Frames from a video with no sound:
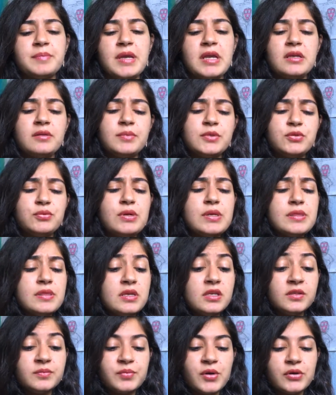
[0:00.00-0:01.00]
made between
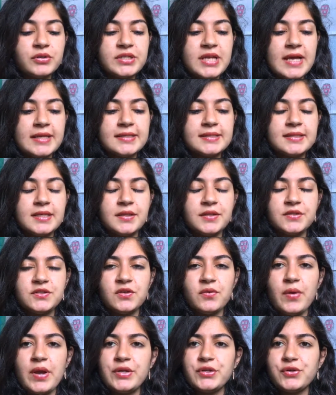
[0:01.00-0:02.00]
these protests and the
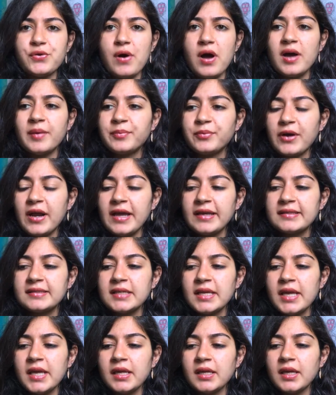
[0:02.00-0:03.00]
Soweto
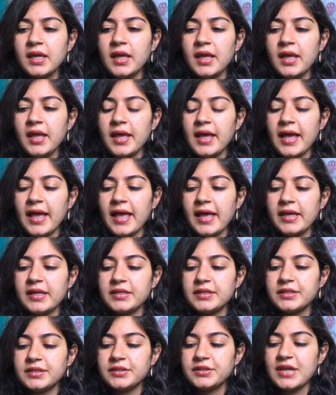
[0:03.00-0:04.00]
uprising,
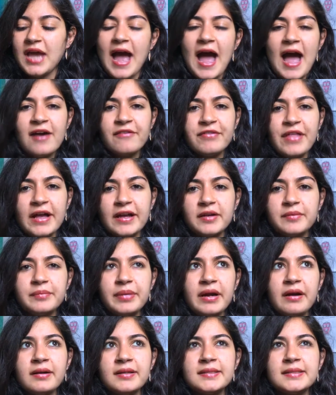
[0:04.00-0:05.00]
and to have that
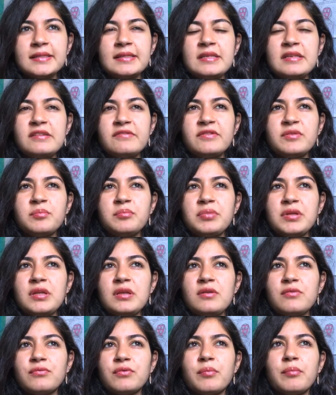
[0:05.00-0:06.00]
comparison even
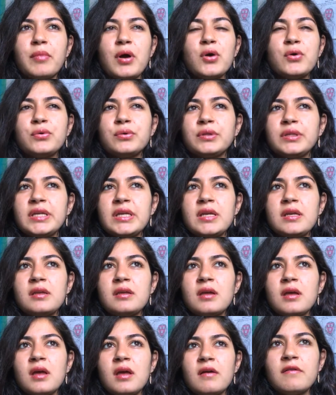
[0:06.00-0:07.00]
be
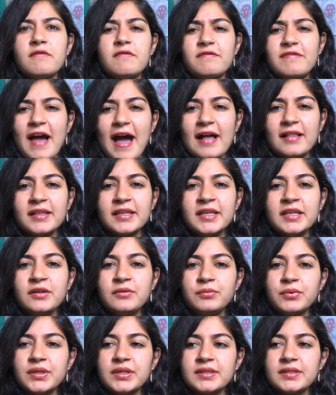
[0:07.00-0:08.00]
remotely
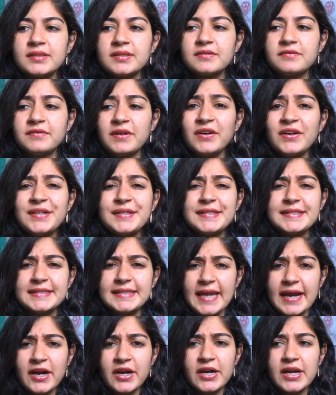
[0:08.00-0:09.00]
valid was very
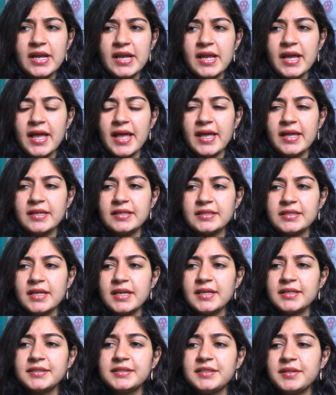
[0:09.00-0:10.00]
scary. And
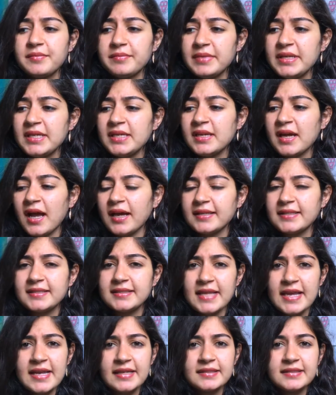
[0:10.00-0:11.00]
to me, I
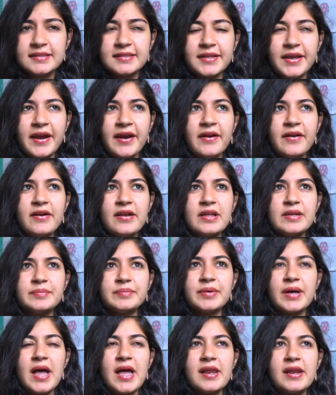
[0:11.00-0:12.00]
say it's scary,
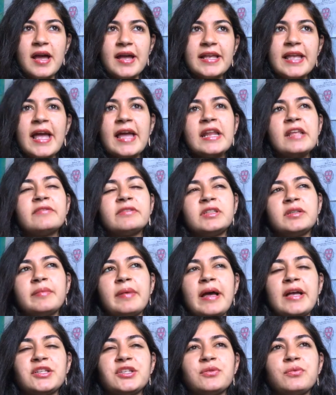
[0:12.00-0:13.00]
but I can't even
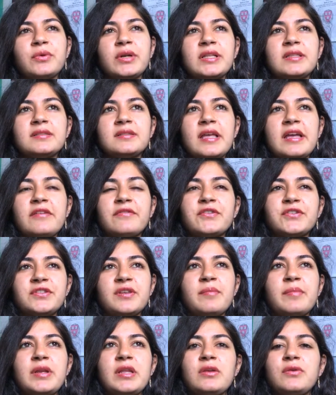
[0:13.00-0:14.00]
imagine what it's like for
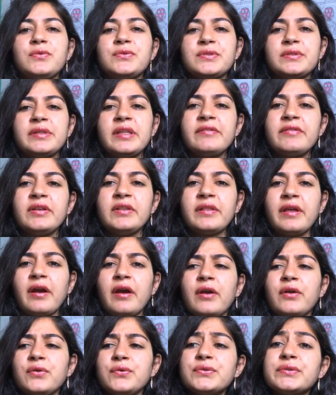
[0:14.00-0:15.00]
somebody who's living
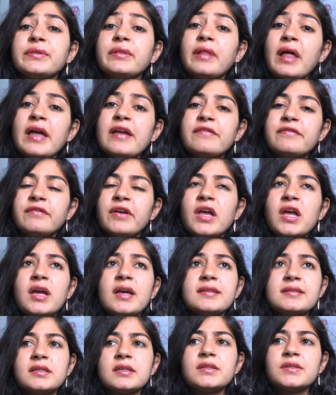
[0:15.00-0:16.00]
there and whose life
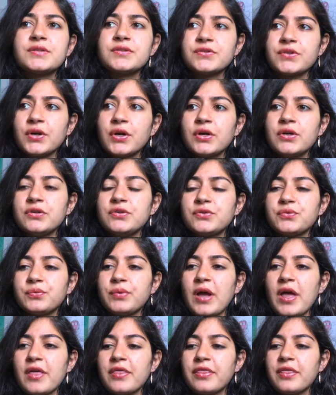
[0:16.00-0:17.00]
is concerned
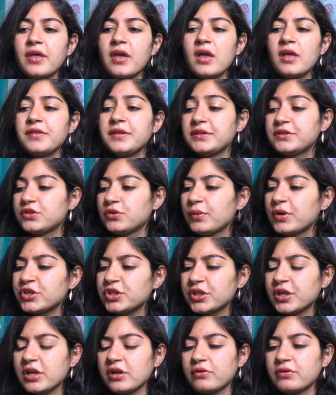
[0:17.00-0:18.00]
with these
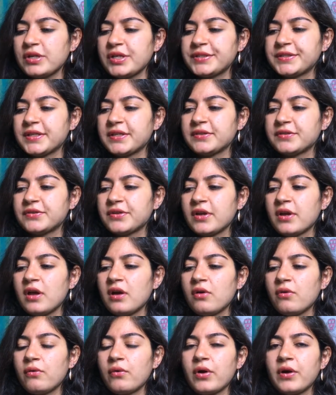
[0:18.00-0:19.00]
tuition increases
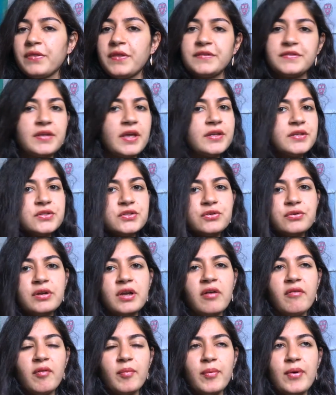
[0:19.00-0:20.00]
or this
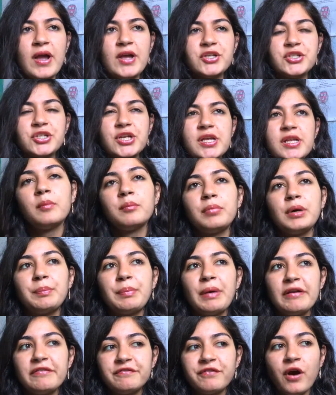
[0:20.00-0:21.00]
history of oppression. But
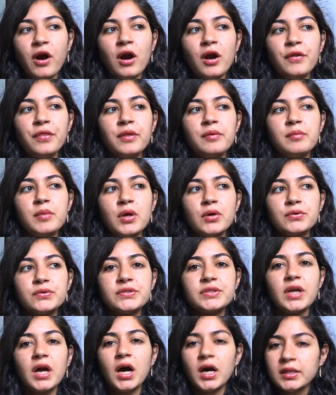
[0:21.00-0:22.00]
by far the
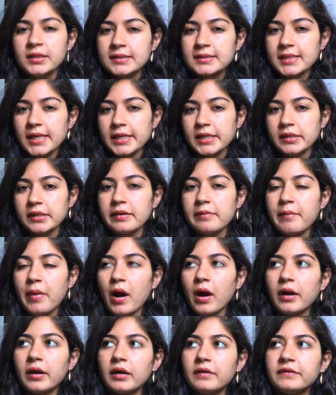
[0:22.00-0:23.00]
most unsettling
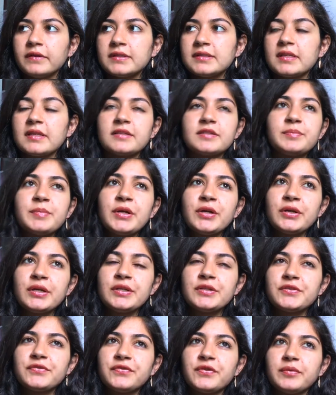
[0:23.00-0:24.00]
part of this
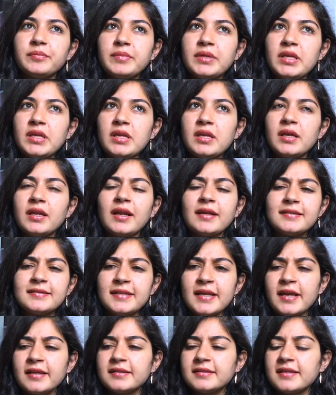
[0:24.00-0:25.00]
experience for me, and I
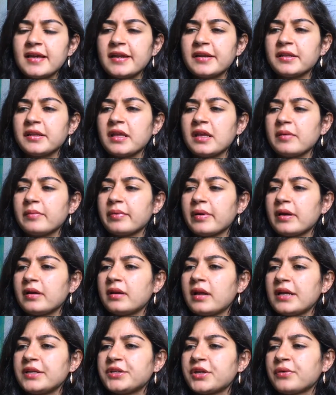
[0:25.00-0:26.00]
say unsettling,
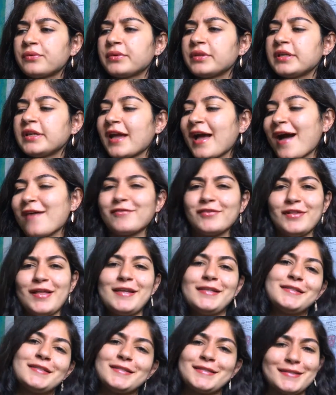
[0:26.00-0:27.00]
but I don't really have a
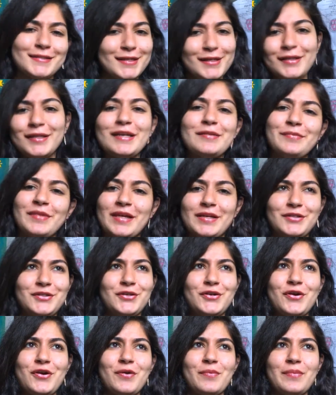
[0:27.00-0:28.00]
license to claim that
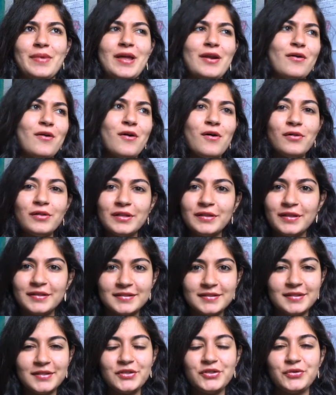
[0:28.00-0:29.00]
term at all in
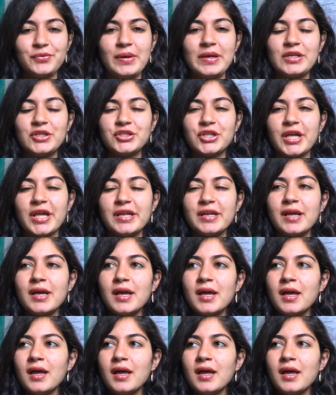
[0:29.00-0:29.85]
this situation,